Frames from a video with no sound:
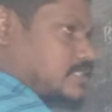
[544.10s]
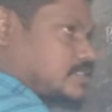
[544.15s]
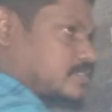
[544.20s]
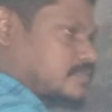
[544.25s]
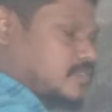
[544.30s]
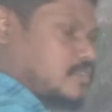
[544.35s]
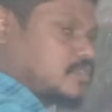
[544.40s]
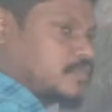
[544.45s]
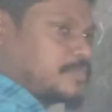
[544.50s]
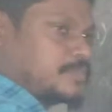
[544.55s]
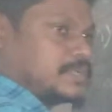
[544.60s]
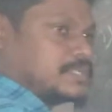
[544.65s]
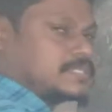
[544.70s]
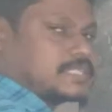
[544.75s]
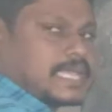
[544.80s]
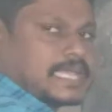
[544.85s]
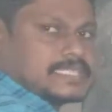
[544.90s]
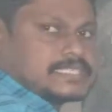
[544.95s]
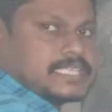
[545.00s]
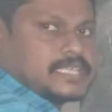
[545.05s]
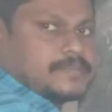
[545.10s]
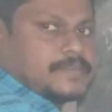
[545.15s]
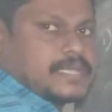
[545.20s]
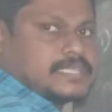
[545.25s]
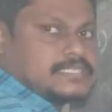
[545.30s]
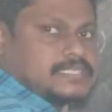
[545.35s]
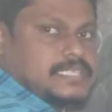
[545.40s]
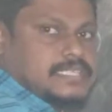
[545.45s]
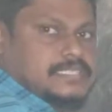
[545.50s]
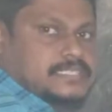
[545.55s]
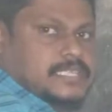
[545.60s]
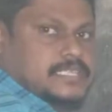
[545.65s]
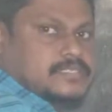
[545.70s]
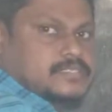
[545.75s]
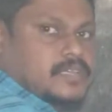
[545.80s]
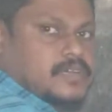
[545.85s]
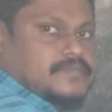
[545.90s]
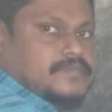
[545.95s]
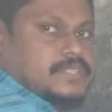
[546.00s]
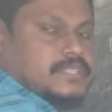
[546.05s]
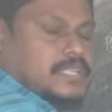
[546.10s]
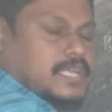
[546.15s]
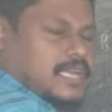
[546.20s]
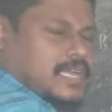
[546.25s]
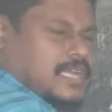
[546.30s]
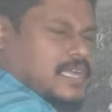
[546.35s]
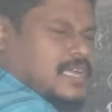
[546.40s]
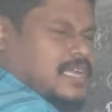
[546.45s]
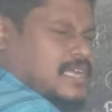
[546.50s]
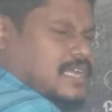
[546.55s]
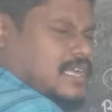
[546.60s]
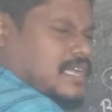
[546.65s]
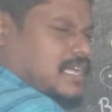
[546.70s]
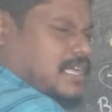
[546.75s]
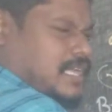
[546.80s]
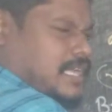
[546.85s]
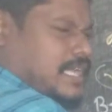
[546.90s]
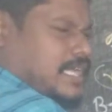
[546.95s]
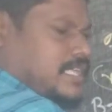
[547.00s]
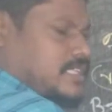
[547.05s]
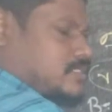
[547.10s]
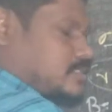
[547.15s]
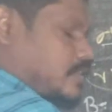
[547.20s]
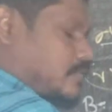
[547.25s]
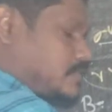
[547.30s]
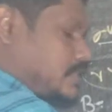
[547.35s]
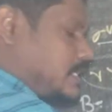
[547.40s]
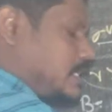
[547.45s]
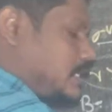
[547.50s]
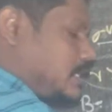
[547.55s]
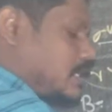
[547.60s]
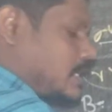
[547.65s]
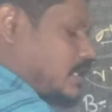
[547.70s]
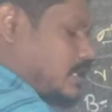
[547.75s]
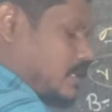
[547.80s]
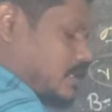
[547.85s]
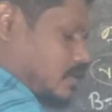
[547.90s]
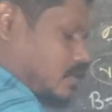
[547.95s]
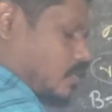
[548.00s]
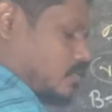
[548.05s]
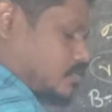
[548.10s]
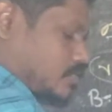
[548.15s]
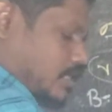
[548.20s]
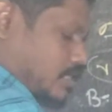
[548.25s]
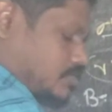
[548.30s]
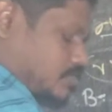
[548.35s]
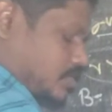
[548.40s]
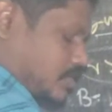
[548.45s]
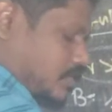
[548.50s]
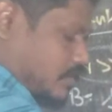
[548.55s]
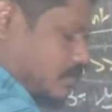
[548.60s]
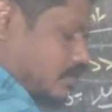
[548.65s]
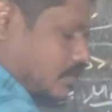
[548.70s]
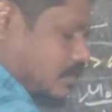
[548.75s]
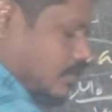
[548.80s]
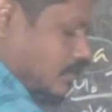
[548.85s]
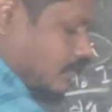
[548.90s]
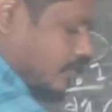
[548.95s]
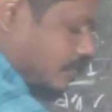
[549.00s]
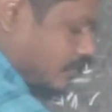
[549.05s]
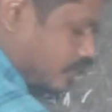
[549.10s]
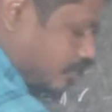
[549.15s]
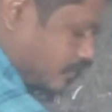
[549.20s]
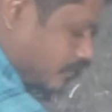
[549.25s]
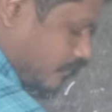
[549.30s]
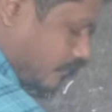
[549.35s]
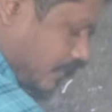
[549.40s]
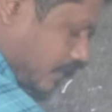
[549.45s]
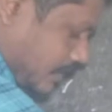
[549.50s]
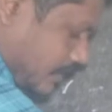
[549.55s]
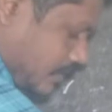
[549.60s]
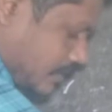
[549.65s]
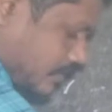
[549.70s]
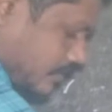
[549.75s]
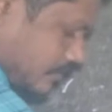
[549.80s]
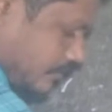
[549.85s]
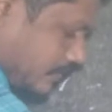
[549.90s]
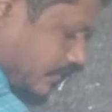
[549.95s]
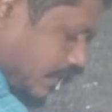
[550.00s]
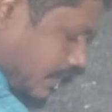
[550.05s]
of the loop is as same as distance of radius of the cross section. When we are